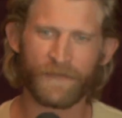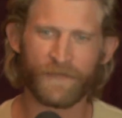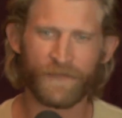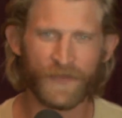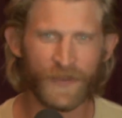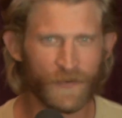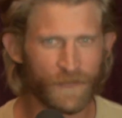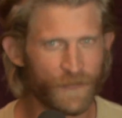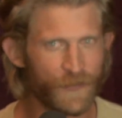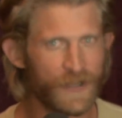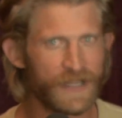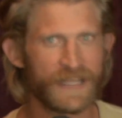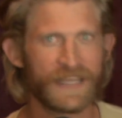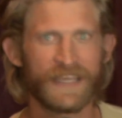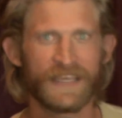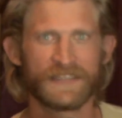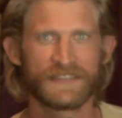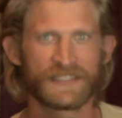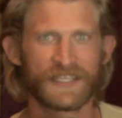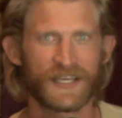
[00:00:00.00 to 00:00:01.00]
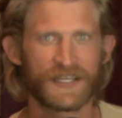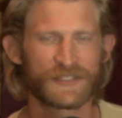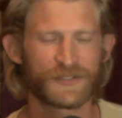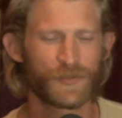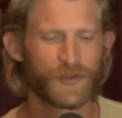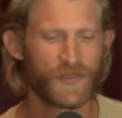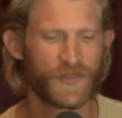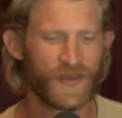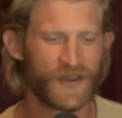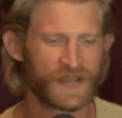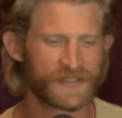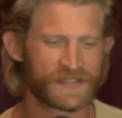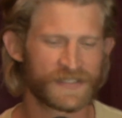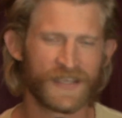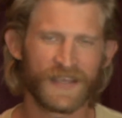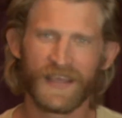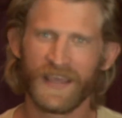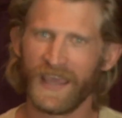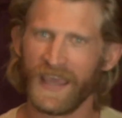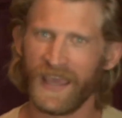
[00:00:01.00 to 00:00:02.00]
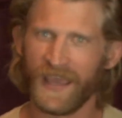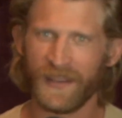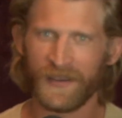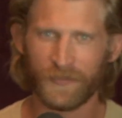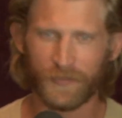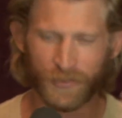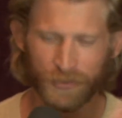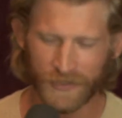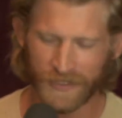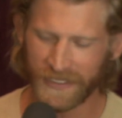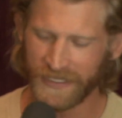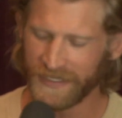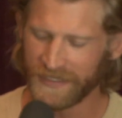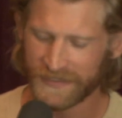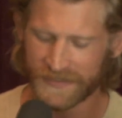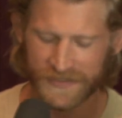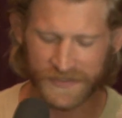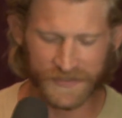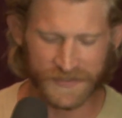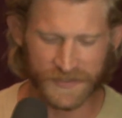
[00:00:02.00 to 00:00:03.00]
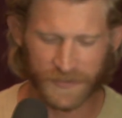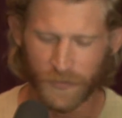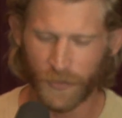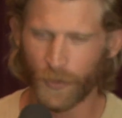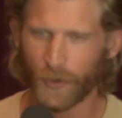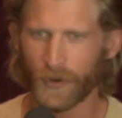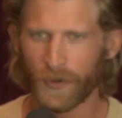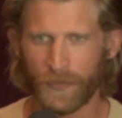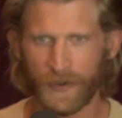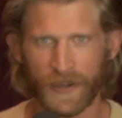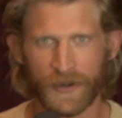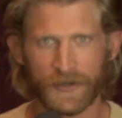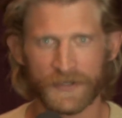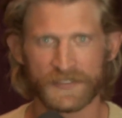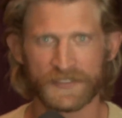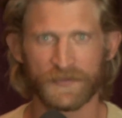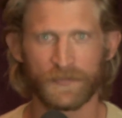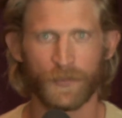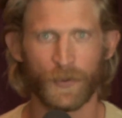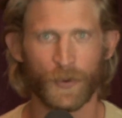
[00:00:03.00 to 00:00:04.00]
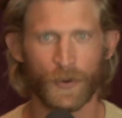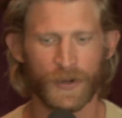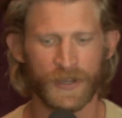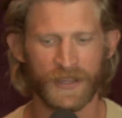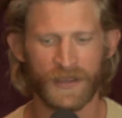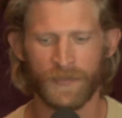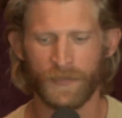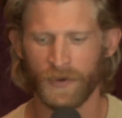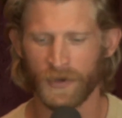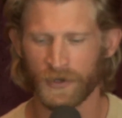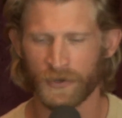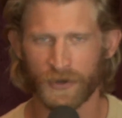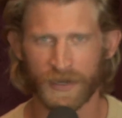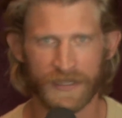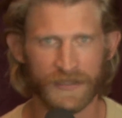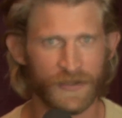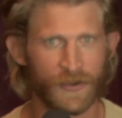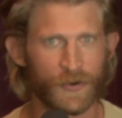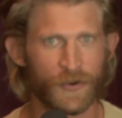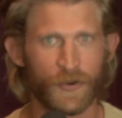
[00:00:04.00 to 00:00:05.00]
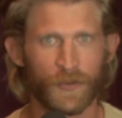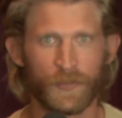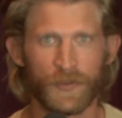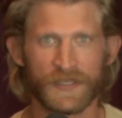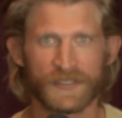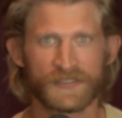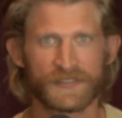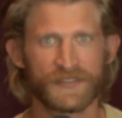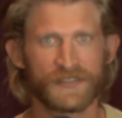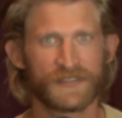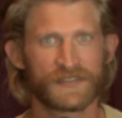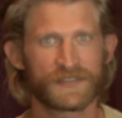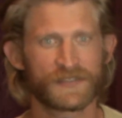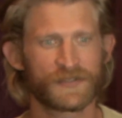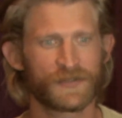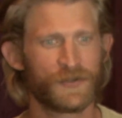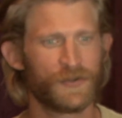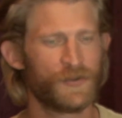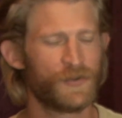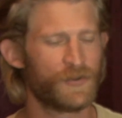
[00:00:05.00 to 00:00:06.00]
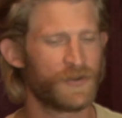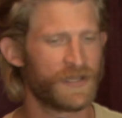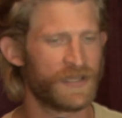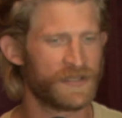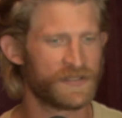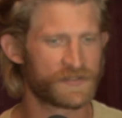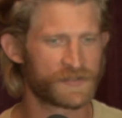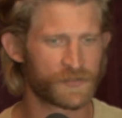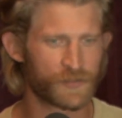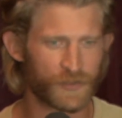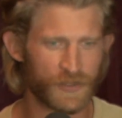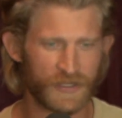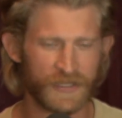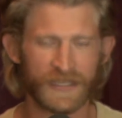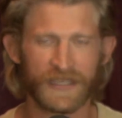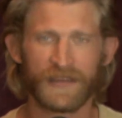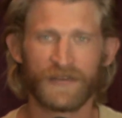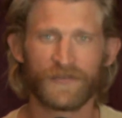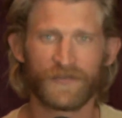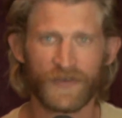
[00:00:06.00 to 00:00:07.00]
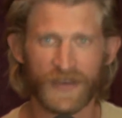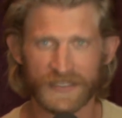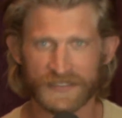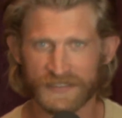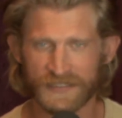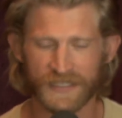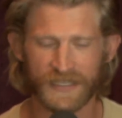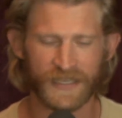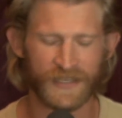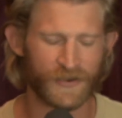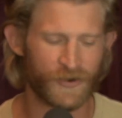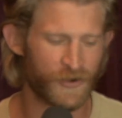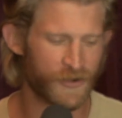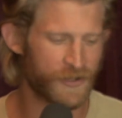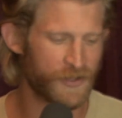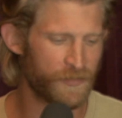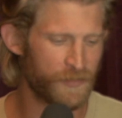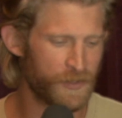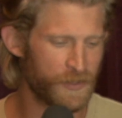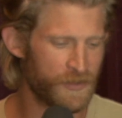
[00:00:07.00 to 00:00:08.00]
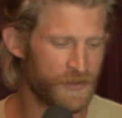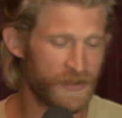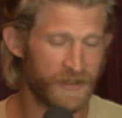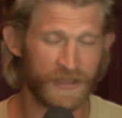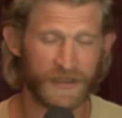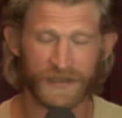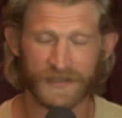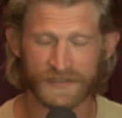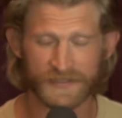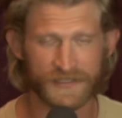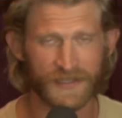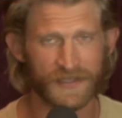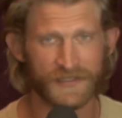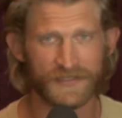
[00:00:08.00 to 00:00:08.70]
Feel free to get in touch with us, and please support Perry's Emporium, a great local business who is really investing in our community and has done so.